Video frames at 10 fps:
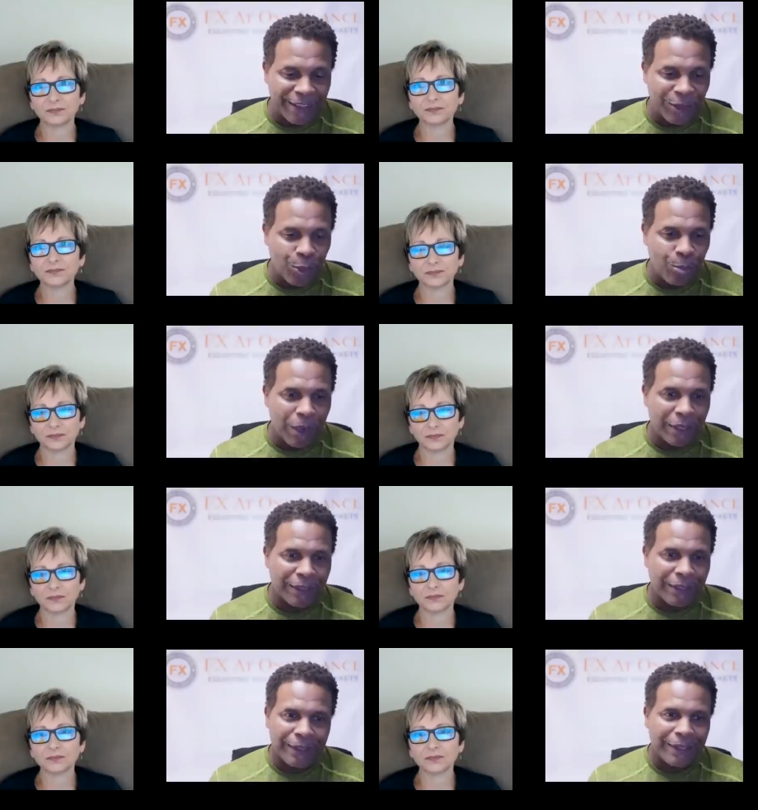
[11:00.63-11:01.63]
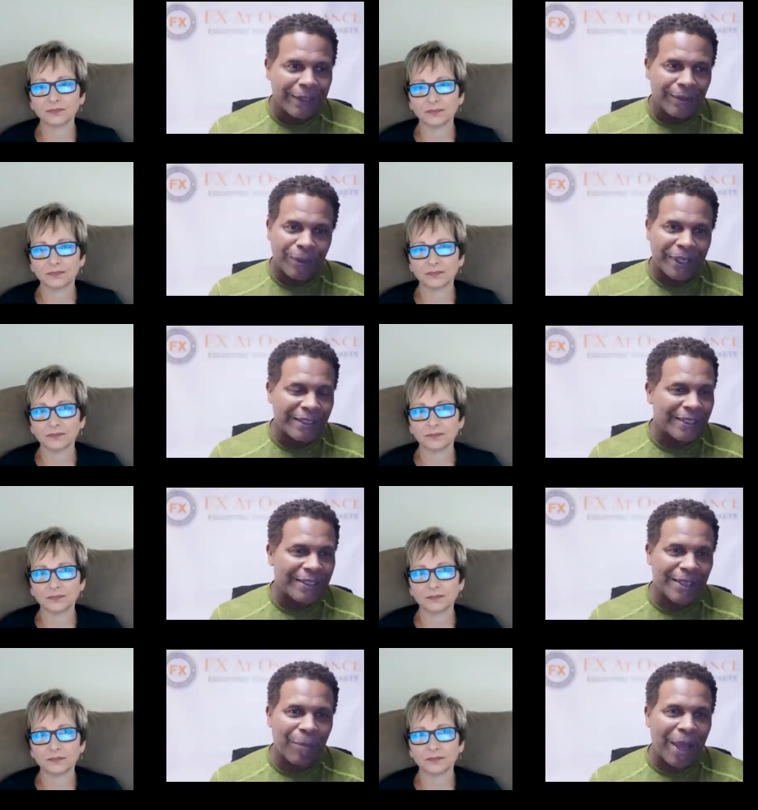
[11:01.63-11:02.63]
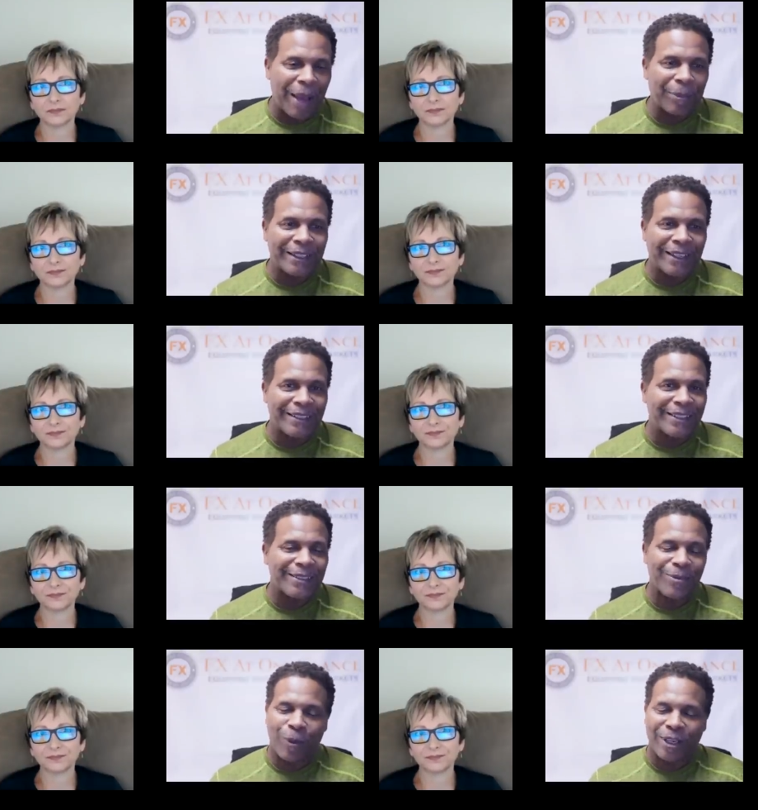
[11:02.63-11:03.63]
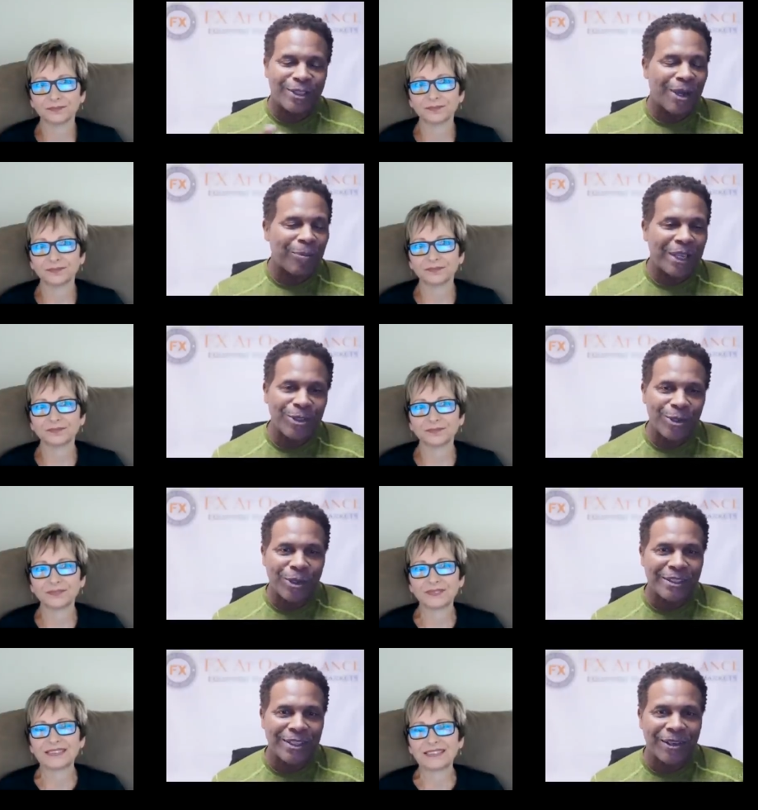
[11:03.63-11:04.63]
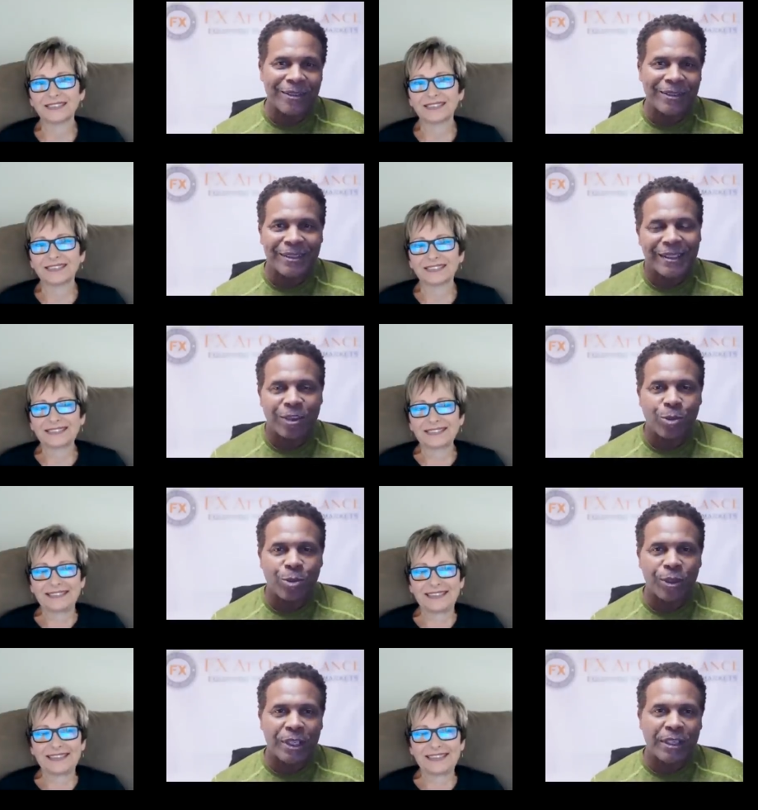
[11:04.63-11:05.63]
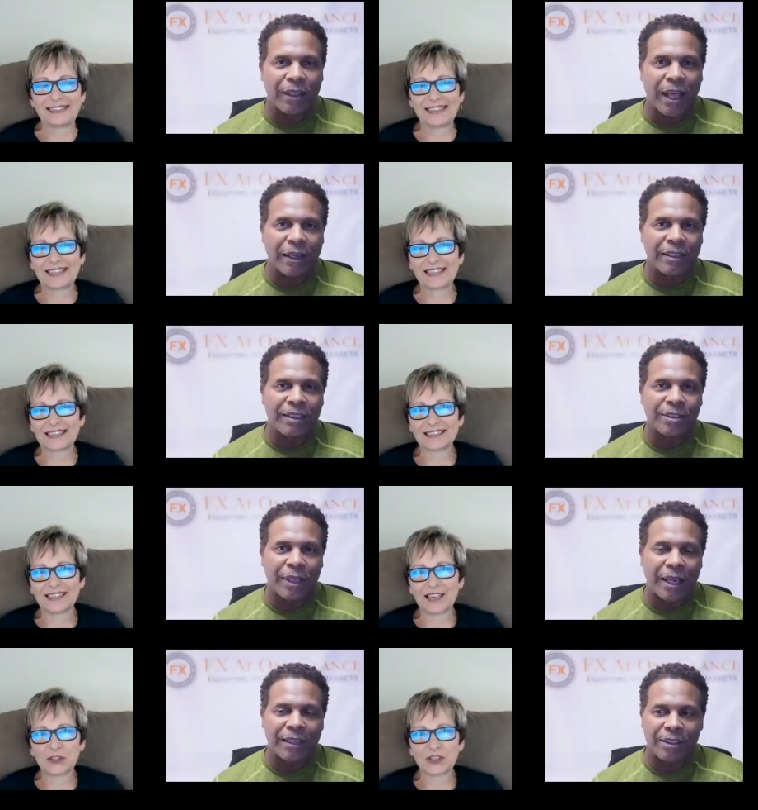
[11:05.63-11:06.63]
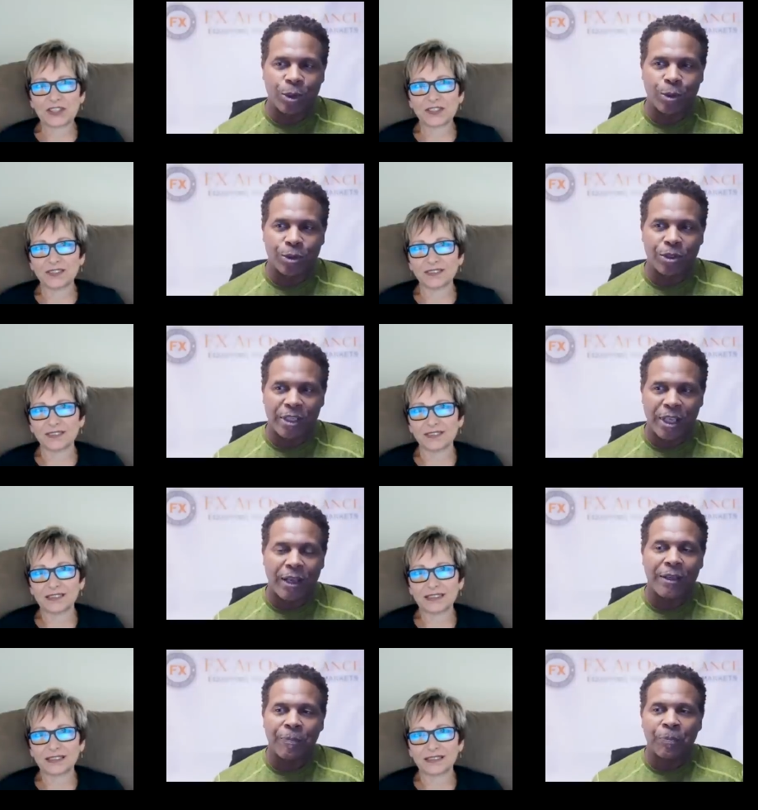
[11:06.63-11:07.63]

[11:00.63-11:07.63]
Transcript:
Speaker 1: to do but when they see something happening they just want to jump into it so that's where you get yeah, a lot of that's dangerous losers. yeah